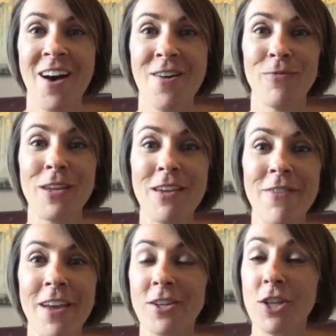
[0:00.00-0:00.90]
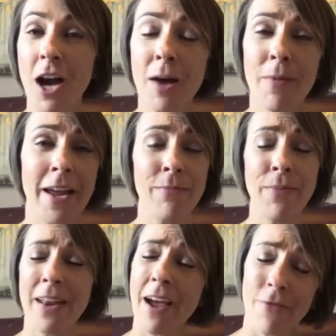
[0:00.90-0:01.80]
Leaving a job I had
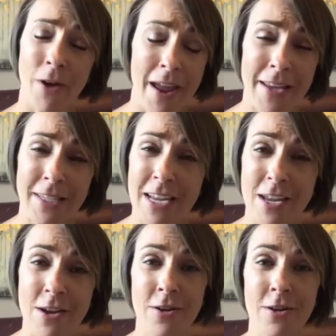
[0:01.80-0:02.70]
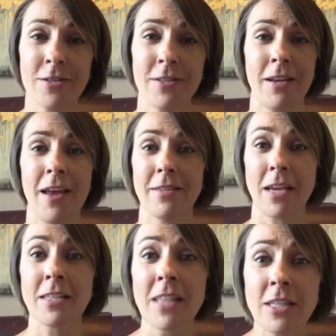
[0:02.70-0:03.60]
been at for 18 years and
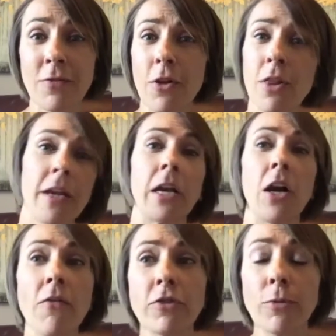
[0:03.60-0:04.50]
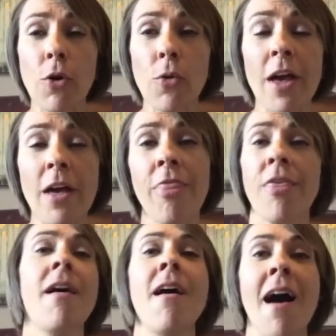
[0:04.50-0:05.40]
successful and comfortable with,
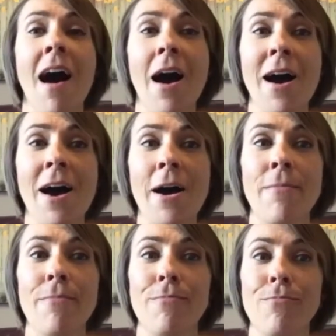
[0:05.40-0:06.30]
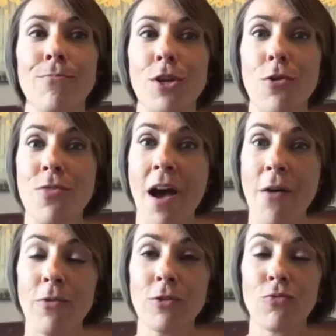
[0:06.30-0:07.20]
that
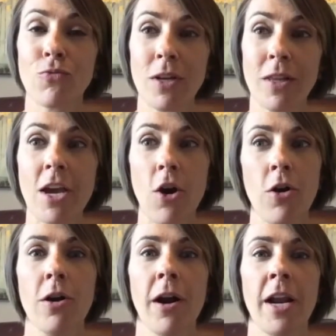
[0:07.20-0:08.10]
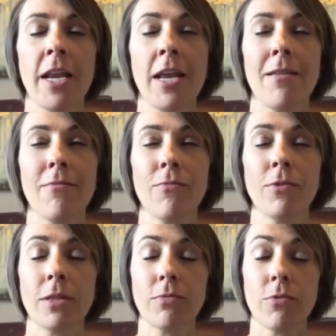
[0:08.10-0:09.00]
was really hard. And it
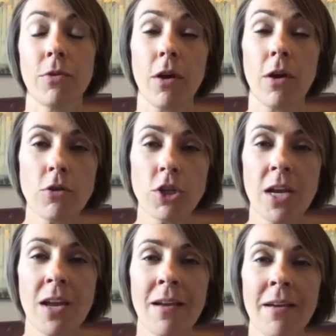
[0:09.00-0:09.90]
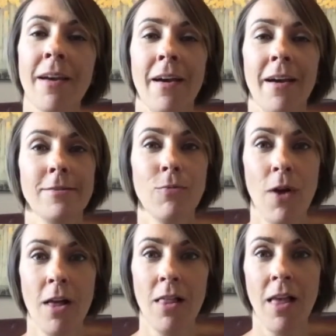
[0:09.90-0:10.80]
was through the coaching as
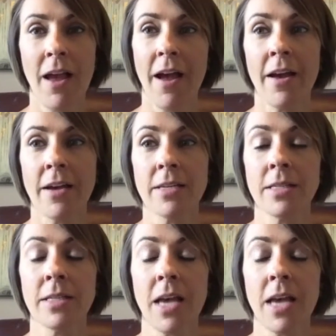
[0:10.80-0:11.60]
well as